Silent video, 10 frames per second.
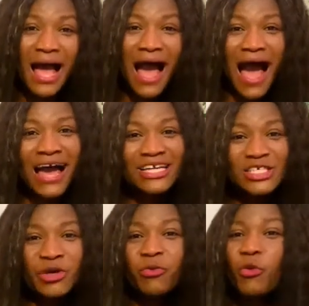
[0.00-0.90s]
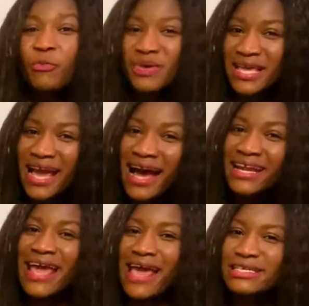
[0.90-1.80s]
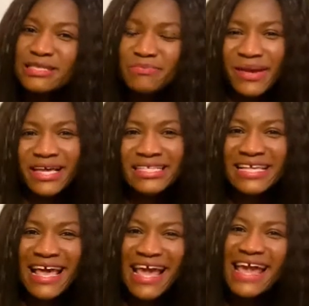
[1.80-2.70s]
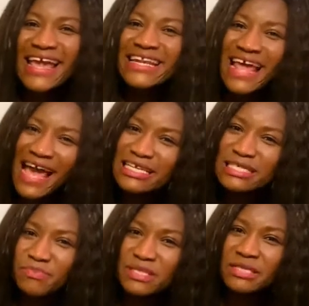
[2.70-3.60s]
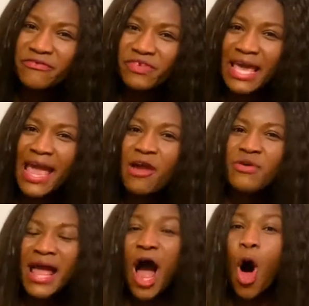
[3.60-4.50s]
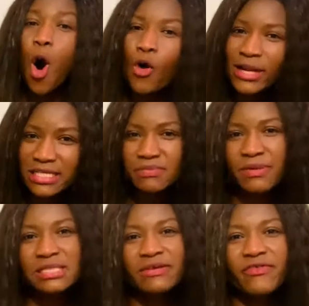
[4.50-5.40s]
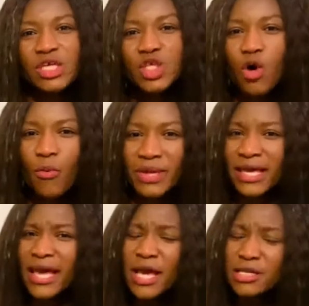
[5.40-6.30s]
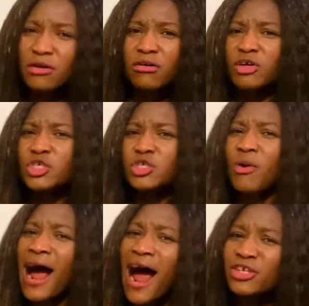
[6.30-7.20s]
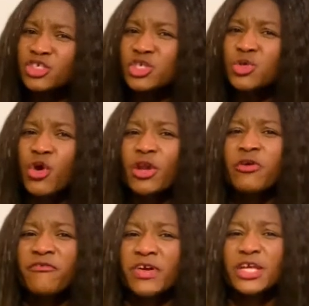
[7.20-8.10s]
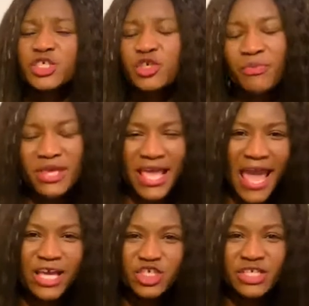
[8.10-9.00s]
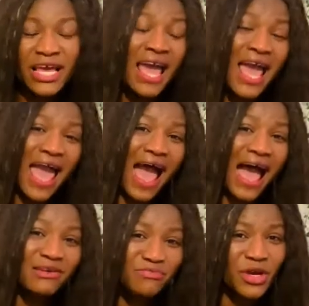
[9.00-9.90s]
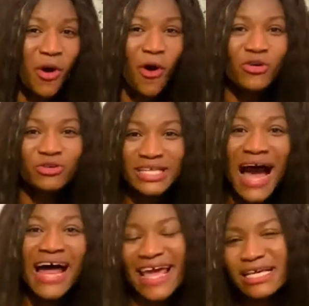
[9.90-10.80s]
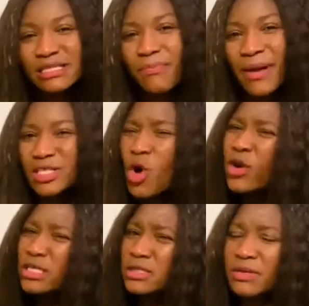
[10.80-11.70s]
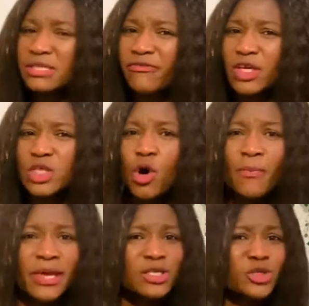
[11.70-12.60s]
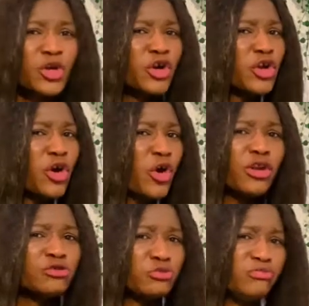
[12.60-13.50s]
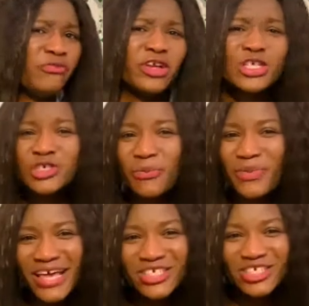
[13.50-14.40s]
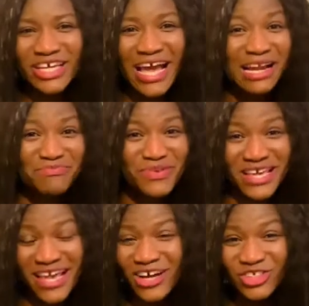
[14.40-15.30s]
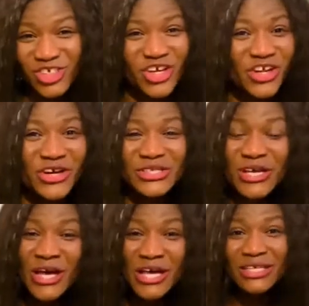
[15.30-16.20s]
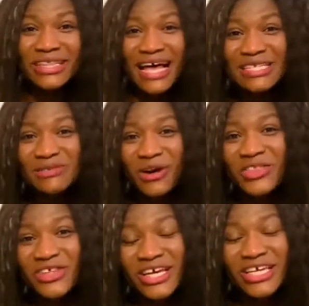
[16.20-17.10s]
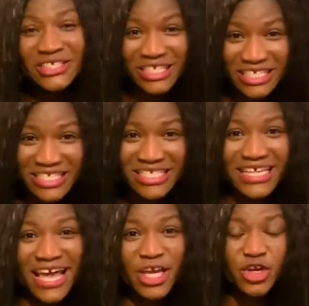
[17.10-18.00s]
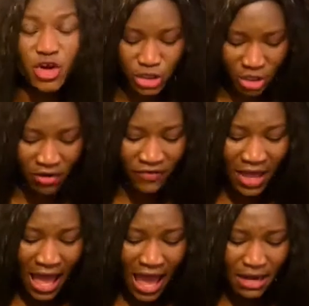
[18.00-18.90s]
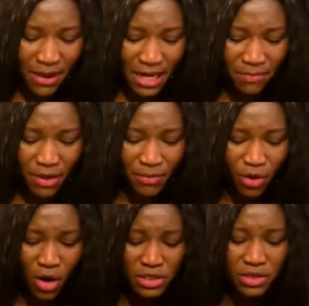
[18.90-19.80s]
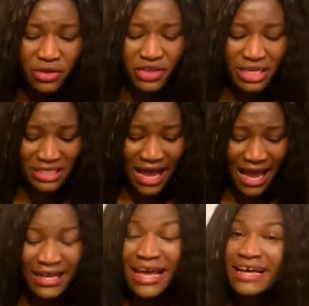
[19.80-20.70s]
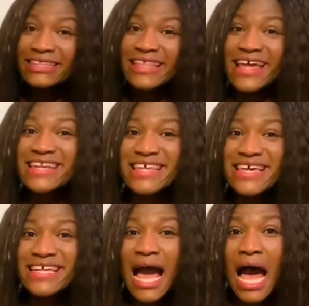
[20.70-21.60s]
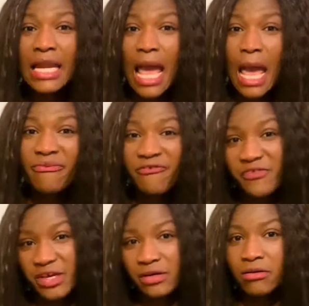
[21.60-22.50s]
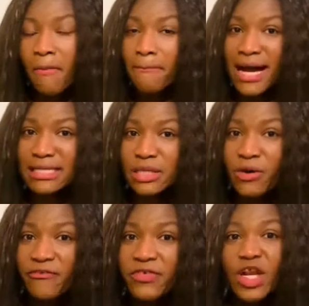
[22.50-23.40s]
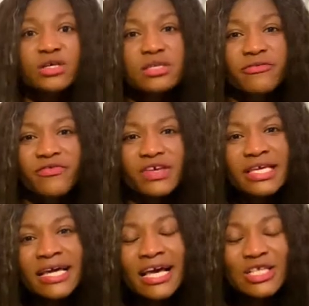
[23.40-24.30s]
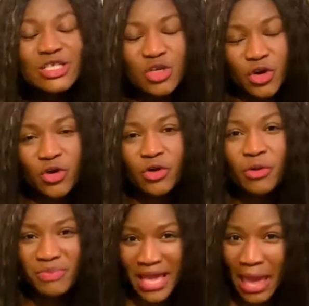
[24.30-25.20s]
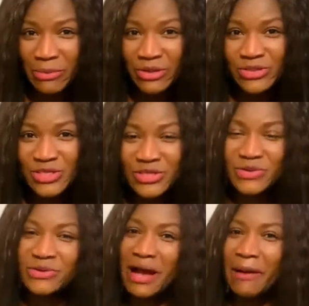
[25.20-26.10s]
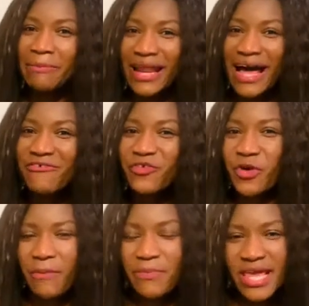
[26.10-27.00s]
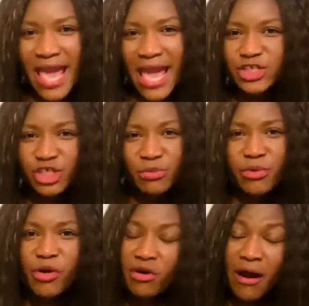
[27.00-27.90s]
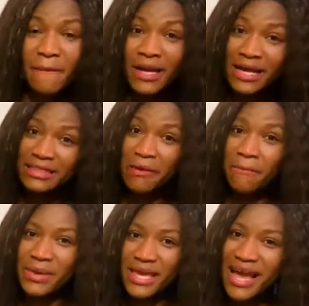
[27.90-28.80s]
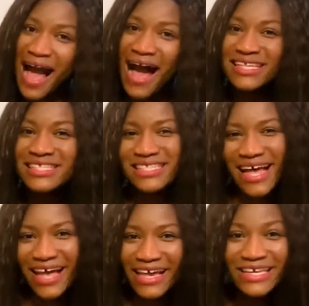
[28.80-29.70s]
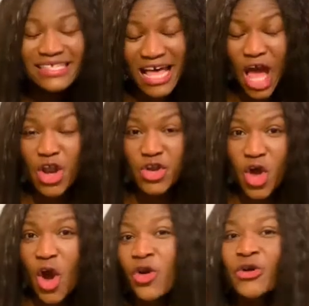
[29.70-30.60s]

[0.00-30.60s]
and you will be an expert in a specific area on a specific topic. So you are just going to finish your PhD and be called an expert on a specific topic. So you're not going to finish your PhD and be a genius. So that's one thing you need to take note of. And many people also think that they need an MPhil, Master of Philosophy, to be able to apply for a PhD program. The big answer is a no.